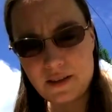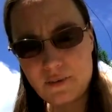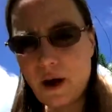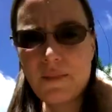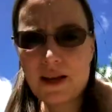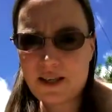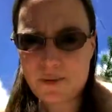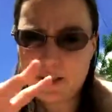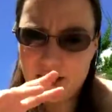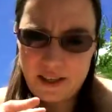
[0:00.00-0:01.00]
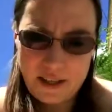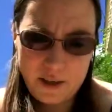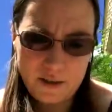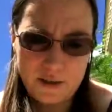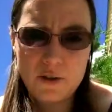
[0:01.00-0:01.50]
I'm not going to explain it
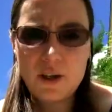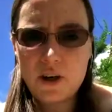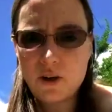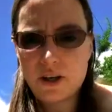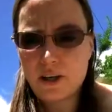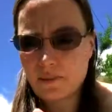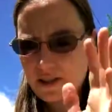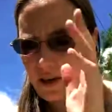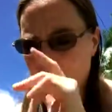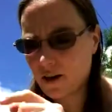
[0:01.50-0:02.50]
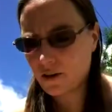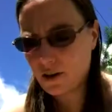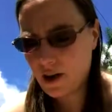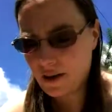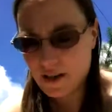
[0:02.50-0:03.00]
here. You can go look it up because I've got
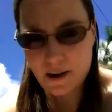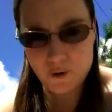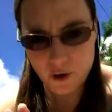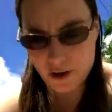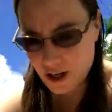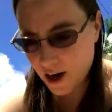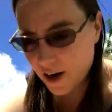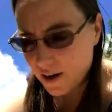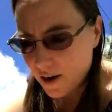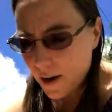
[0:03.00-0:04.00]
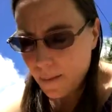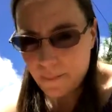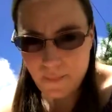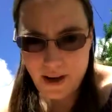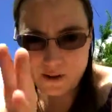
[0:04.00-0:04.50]
time crunch here.
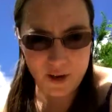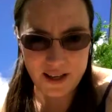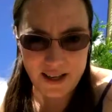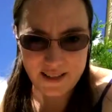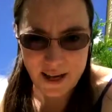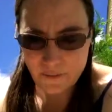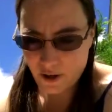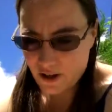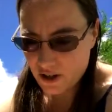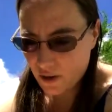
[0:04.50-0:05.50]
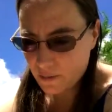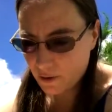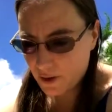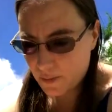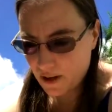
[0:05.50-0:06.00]
And you guys got time crunch, so I'm going
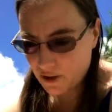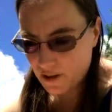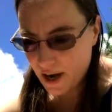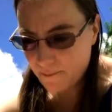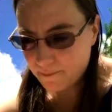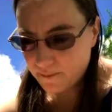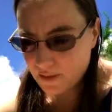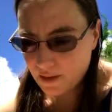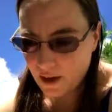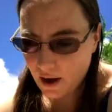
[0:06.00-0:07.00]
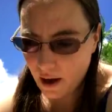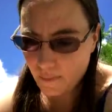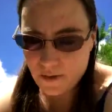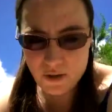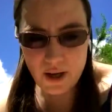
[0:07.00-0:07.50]
to respect your time.
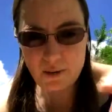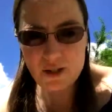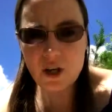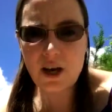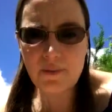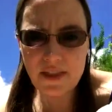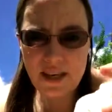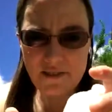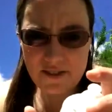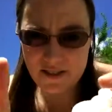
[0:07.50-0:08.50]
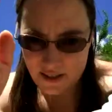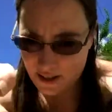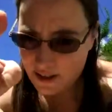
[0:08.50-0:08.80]
So anyways, look up Thieves.